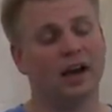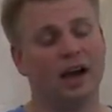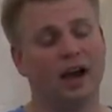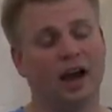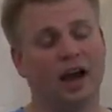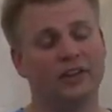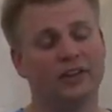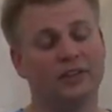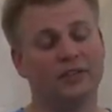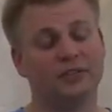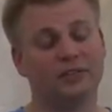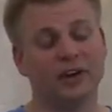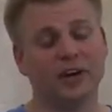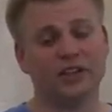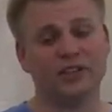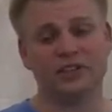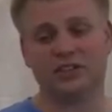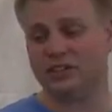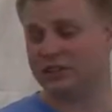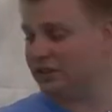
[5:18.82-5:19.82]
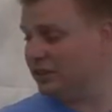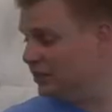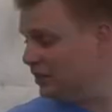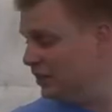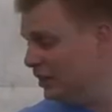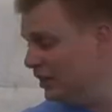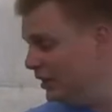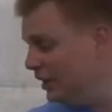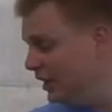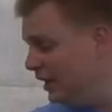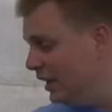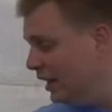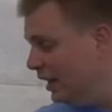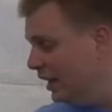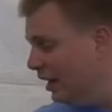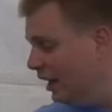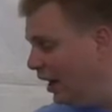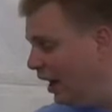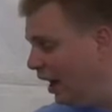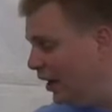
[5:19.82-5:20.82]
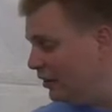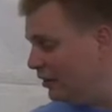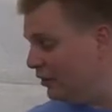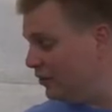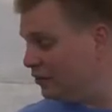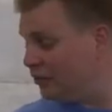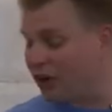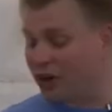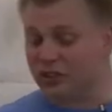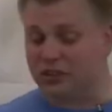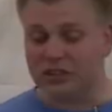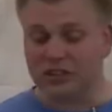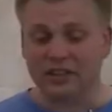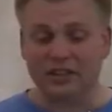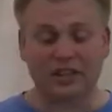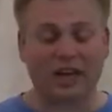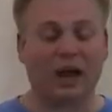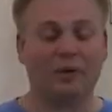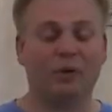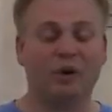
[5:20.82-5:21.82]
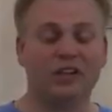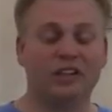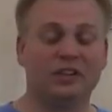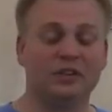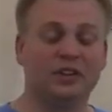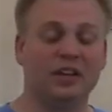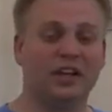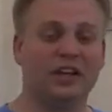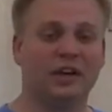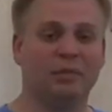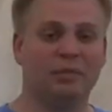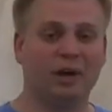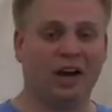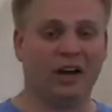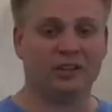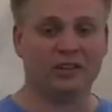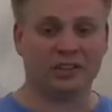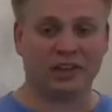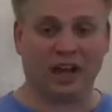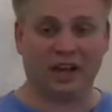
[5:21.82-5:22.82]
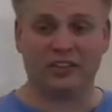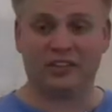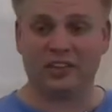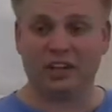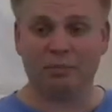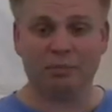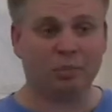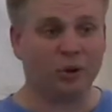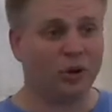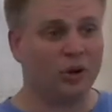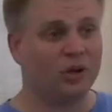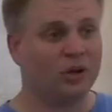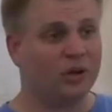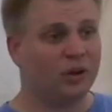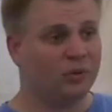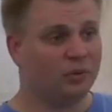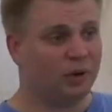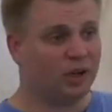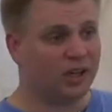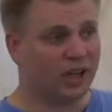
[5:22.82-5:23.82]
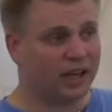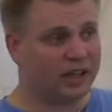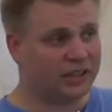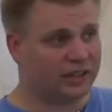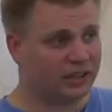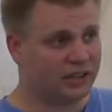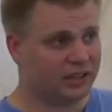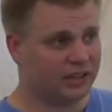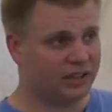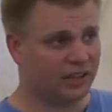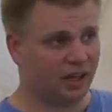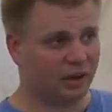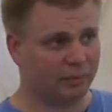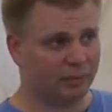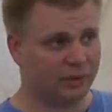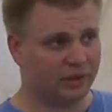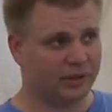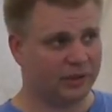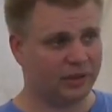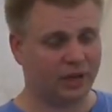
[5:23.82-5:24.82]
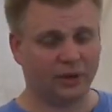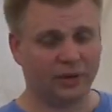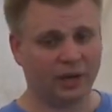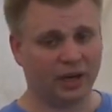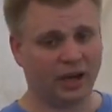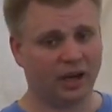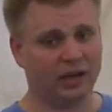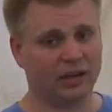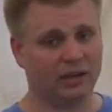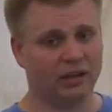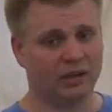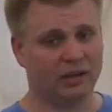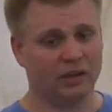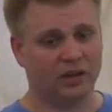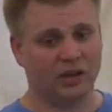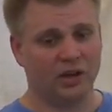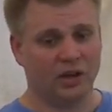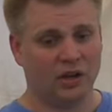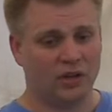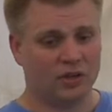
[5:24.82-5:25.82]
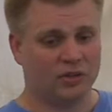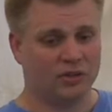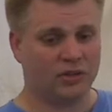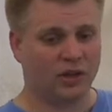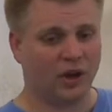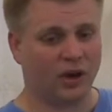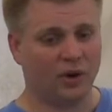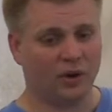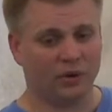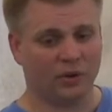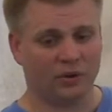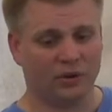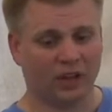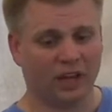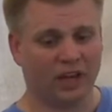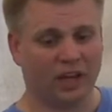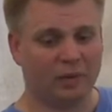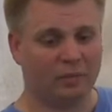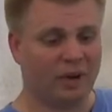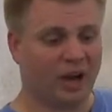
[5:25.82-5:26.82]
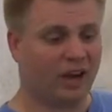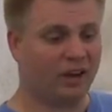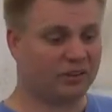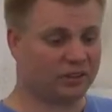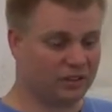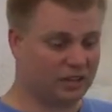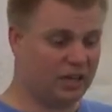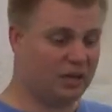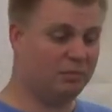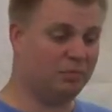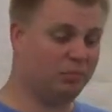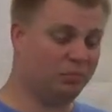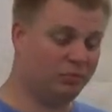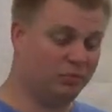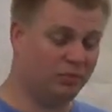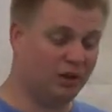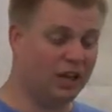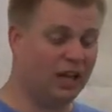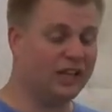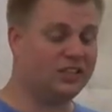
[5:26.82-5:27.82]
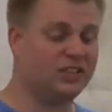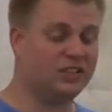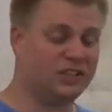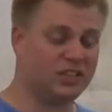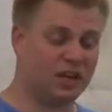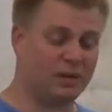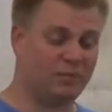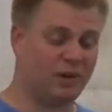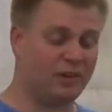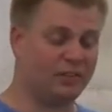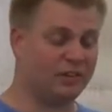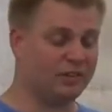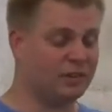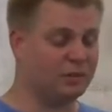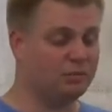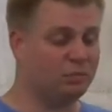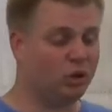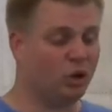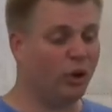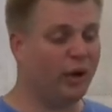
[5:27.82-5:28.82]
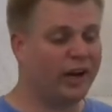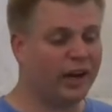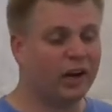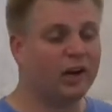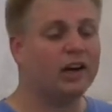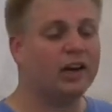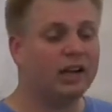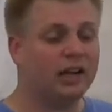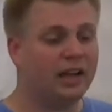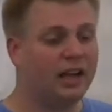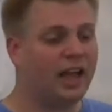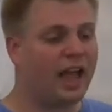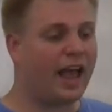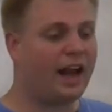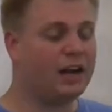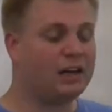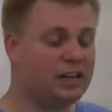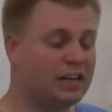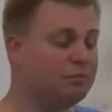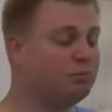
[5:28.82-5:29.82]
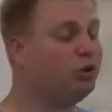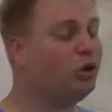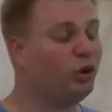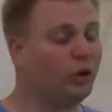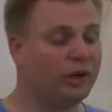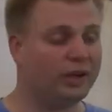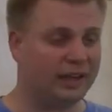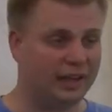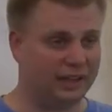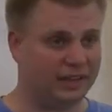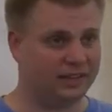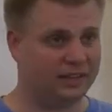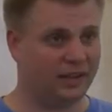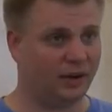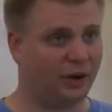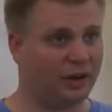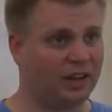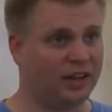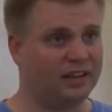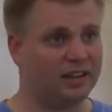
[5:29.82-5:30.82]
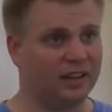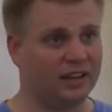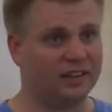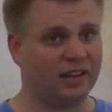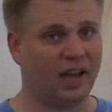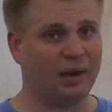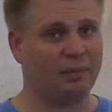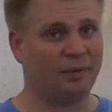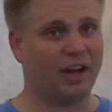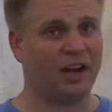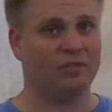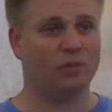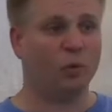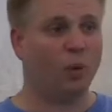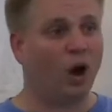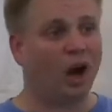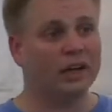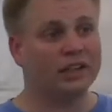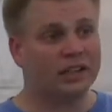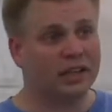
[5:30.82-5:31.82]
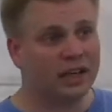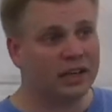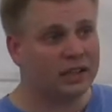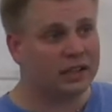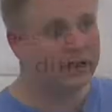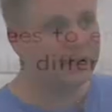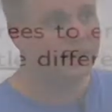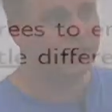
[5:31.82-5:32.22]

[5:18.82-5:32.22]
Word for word: uh, the first uh, the first I want to think about a simple relationship. Okay, so think about the relationship of an employer and an employee. So in this example, I have Wanda